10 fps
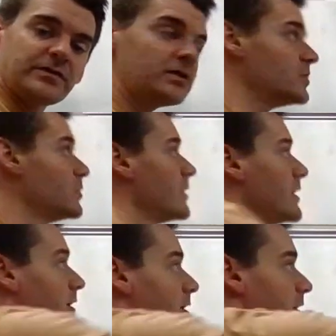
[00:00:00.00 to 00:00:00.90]
do
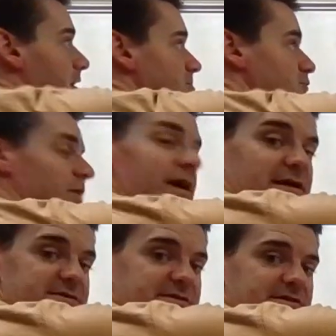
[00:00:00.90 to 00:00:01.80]
is raise the